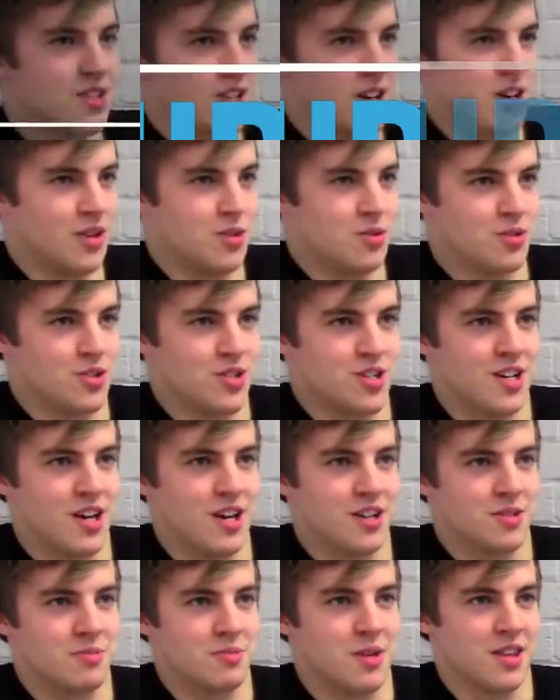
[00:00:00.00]
our launch
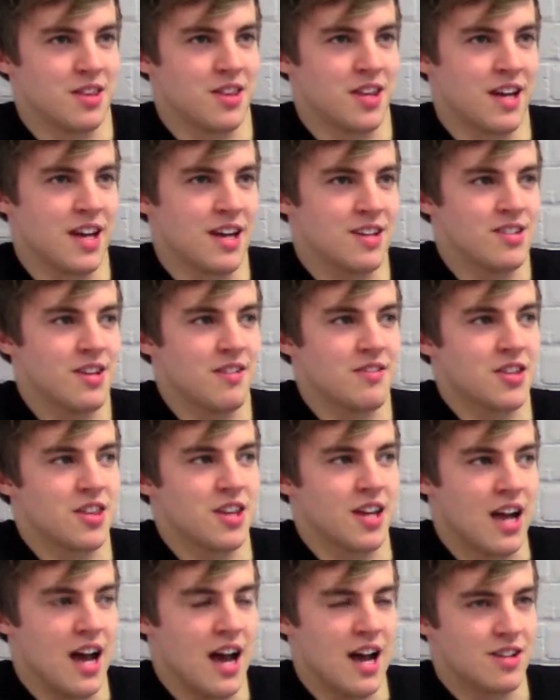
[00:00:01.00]
last month, I guess
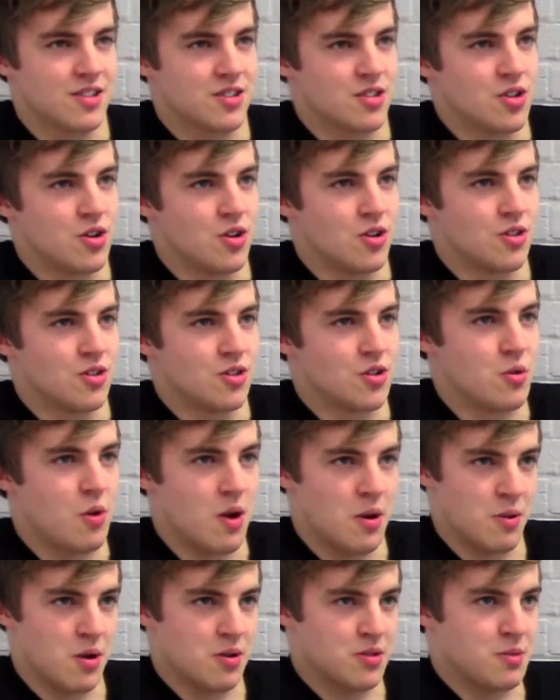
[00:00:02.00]
everything has gone
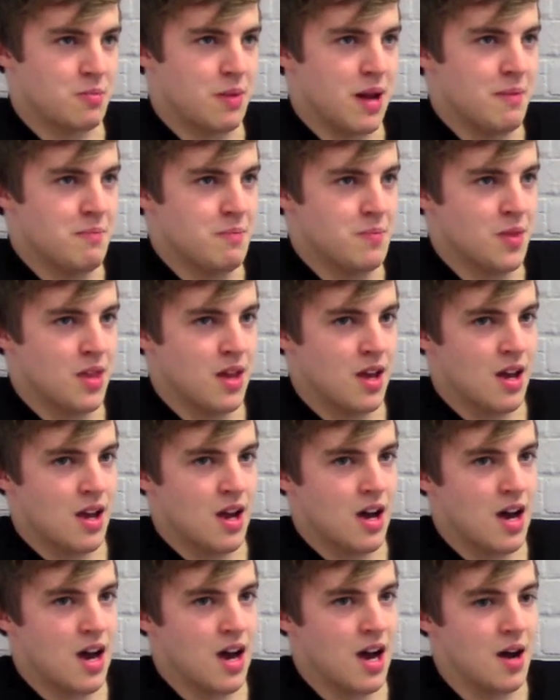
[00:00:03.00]
quite well to plan,
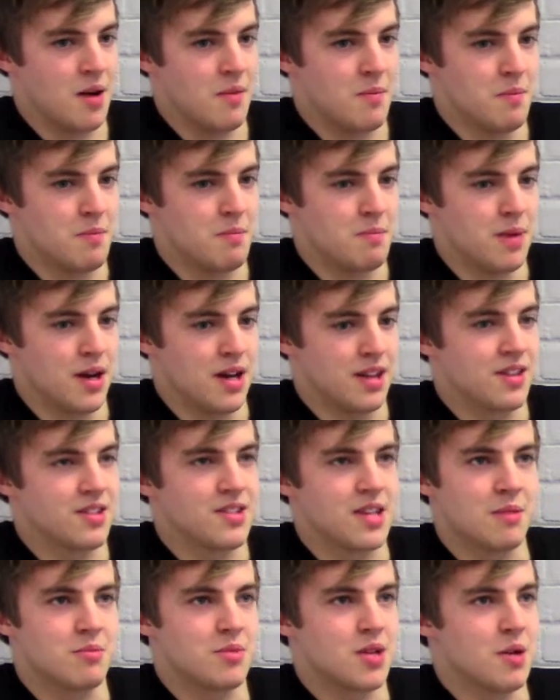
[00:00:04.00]
but at the
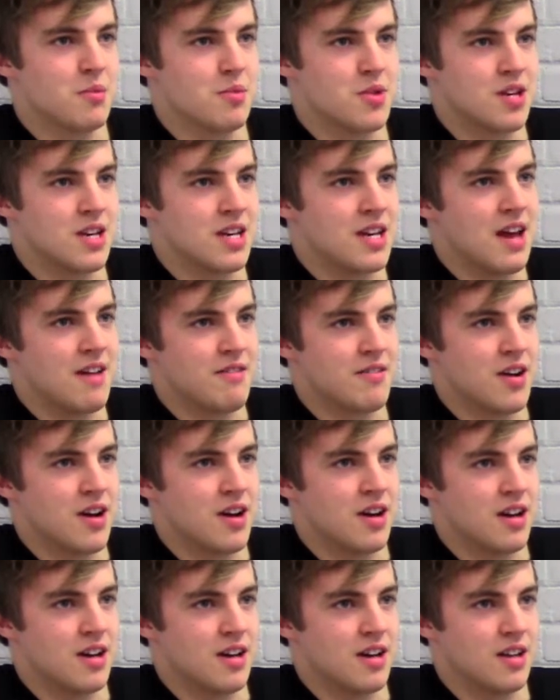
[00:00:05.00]
same time you can
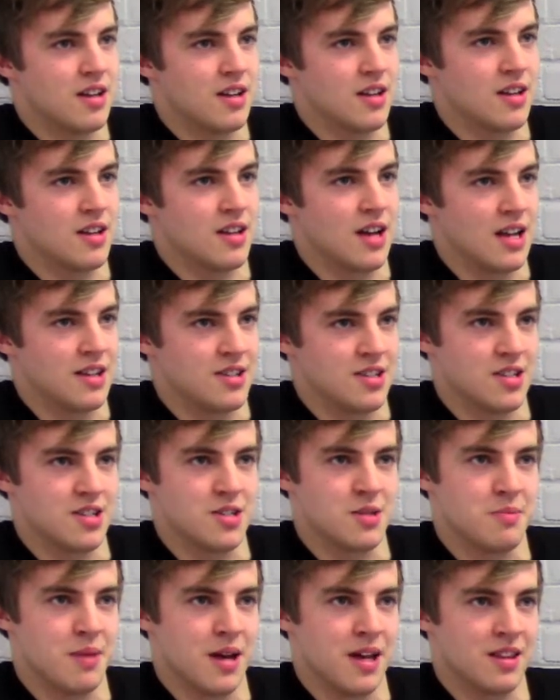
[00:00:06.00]
never
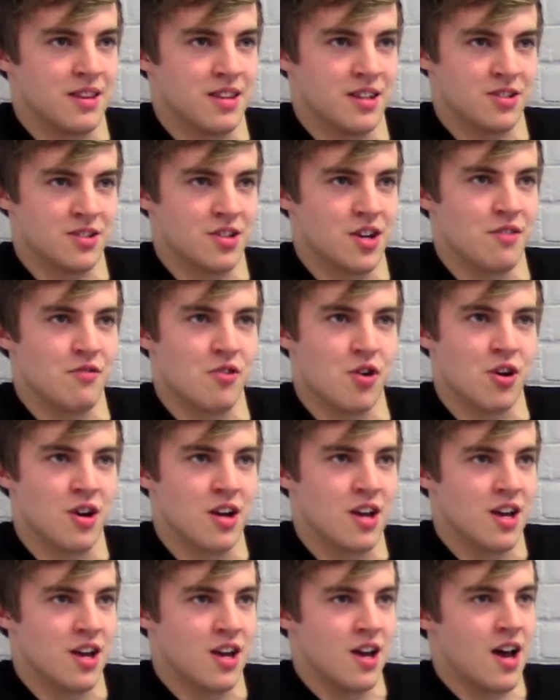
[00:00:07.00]
anticipate things going
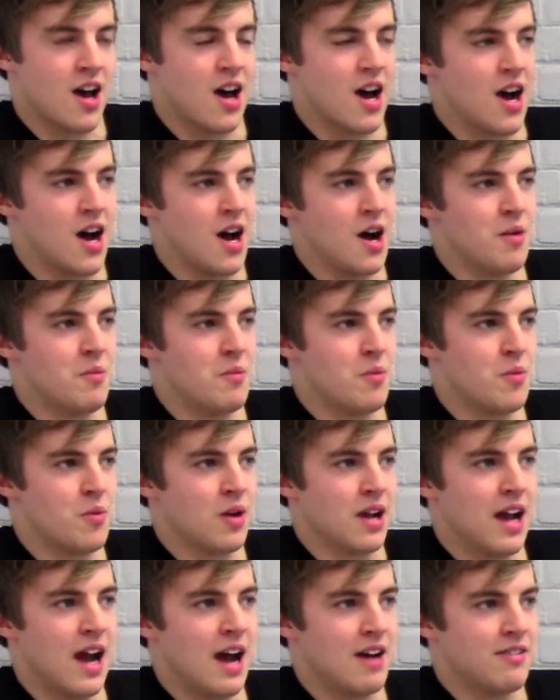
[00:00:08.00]
wrong.
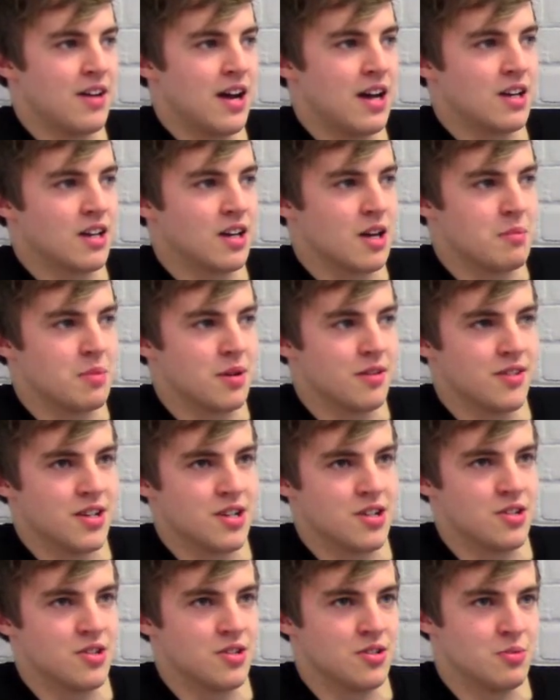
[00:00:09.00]
We have had a couple of
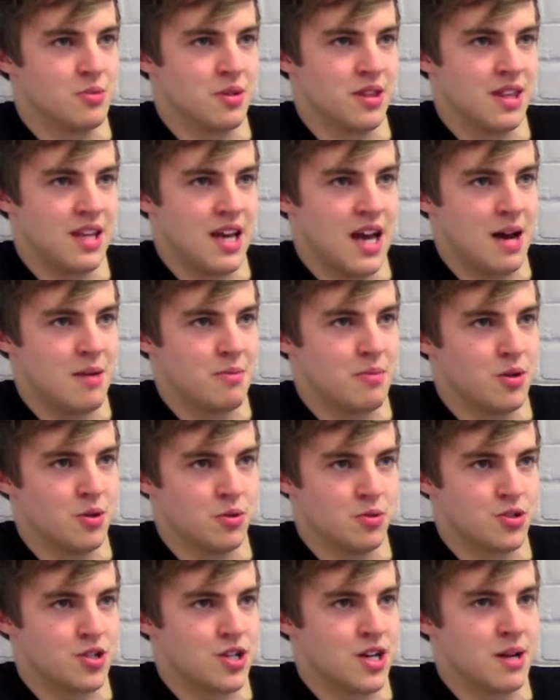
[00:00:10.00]
issues with the app
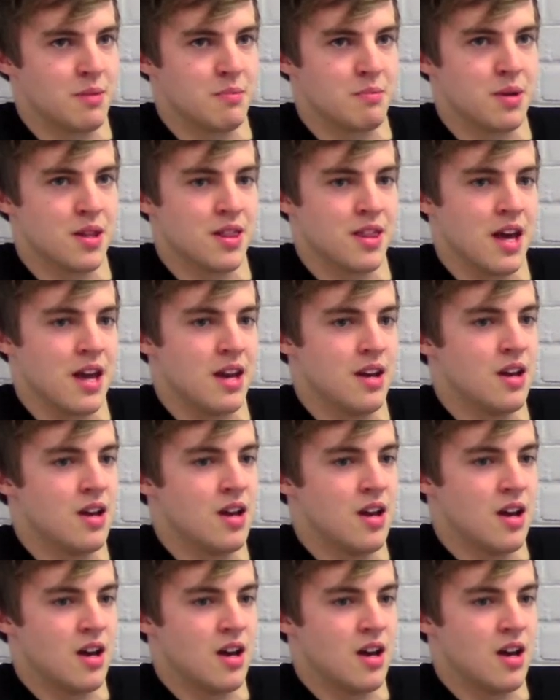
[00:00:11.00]
launching, but then